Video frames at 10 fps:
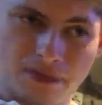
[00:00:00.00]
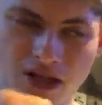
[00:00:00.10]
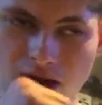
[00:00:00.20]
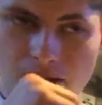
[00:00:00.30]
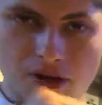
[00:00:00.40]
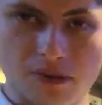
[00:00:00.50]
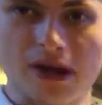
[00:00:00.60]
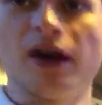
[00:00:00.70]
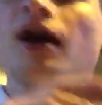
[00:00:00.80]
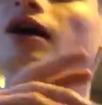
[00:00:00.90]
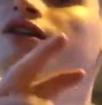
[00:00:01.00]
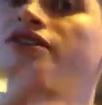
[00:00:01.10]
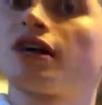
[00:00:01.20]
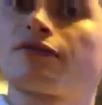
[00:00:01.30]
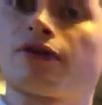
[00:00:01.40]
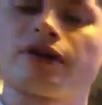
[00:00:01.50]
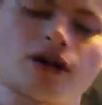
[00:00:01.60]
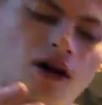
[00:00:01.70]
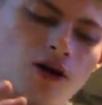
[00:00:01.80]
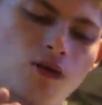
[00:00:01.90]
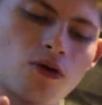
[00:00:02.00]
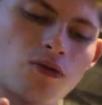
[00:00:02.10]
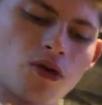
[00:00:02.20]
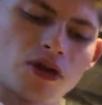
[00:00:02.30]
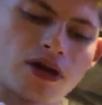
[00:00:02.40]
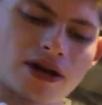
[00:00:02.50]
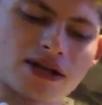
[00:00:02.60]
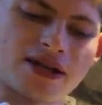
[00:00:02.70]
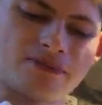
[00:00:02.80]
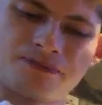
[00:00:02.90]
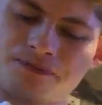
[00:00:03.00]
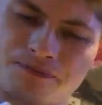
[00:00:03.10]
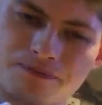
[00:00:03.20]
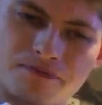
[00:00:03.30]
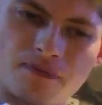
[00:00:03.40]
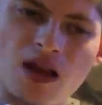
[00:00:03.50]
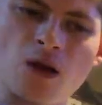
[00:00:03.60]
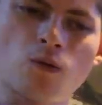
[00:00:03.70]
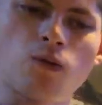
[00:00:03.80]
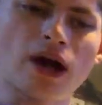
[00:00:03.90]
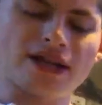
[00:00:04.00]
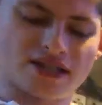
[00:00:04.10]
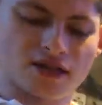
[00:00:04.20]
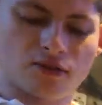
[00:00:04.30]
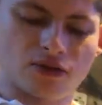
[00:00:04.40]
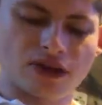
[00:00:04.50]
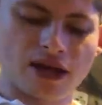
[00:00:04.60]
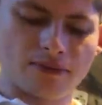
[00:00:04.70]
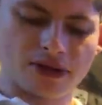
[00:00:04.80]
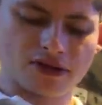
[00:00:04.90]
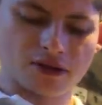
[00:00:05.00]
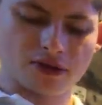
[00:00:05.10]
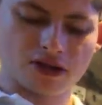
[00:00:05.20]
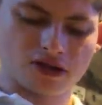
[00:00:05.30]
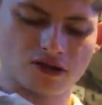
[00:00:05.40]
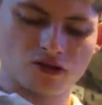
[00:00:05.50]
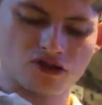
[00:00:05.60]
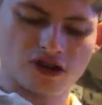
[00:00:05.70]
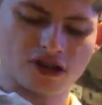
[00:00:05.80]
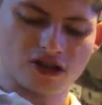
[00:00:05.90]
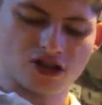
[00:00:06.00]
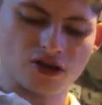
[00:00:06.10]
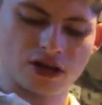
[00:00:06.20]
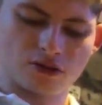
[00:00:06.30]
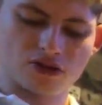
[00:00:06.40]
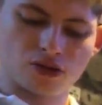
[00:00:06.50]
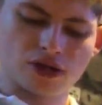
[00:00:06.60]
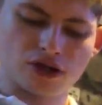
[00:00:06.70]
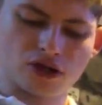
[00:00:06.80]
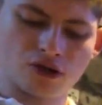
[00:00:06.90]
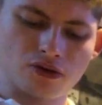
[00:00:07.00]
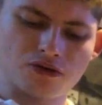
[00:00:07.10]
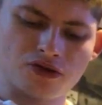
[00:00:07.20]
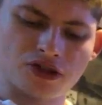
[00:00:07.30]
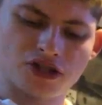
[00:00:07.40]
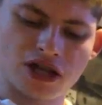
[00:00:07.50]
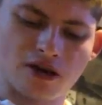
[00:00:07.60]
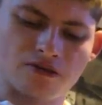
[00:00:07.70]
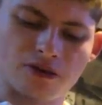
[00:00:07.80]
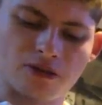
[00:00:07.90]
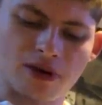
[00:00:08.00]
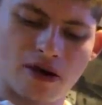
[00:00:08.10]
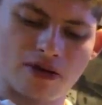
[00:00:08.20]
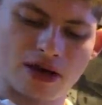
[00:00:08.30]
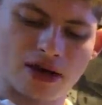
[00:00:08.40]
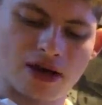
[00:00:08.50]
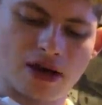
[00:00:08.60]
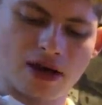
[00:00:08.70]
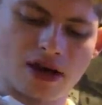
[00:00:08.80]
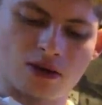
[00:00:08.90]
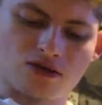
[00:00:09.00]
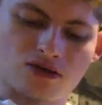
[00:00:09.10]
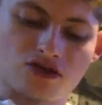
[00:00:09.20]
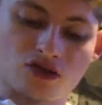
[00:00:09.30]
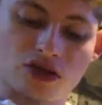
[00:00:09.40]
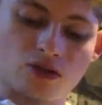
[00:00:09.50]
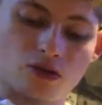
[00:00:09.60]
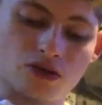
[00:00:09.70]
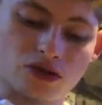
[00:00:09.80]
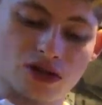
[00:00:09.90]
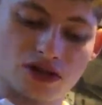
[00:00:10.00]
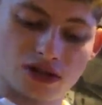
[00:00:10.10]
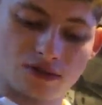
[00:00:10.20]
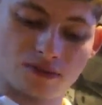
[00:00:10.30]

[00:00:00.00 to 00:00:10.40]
pardon me, the Seraphon, I will more than likely wait with that because I'm going to try and do that with Twin Coot. I'm already in chat with him about that and try and organise